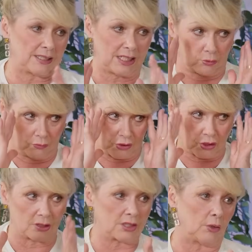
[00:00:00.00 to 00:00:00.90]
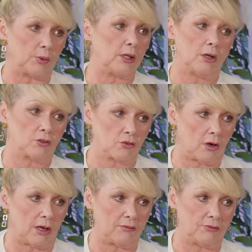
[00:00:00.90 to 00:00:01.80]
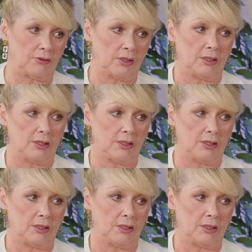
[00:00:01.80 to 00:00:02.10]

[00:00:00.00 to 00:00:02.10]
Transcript: tunnel vision, so he can't drive.